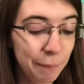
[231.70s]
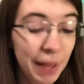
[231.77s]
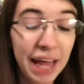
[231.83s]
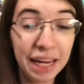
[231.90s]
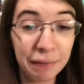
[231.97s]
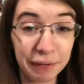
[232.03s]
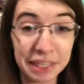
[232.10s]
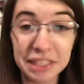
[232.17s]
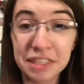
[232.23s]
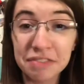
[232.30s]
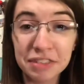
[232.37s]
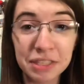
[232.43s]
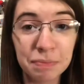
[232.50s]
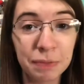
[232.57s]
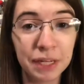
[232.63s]
anyway, so the
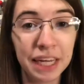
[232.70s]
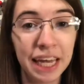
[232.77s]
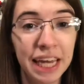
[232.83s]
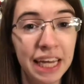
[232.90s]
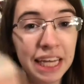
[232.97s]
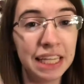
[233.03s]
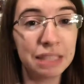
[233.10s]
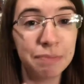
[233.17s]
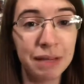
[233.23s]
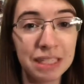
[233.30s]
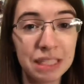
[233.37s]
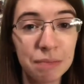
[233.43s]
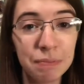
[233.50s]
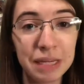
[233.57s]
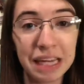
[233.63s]
first book is Meant
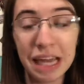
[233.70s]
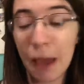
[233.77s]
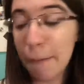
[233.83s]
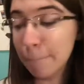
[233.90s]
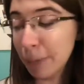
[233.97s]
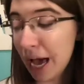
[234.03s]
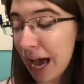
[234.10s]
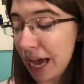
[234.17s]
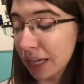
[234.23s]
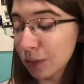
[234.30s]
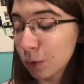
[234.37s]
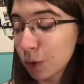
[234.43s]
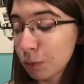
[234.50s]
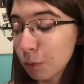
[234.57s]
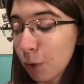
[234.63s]
to Be by
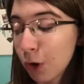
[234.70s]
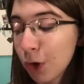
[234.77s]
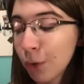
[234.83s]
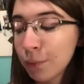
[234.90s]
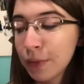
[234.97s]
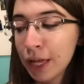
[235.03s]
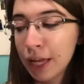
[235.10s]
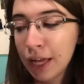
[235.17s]
Lauren Morrell.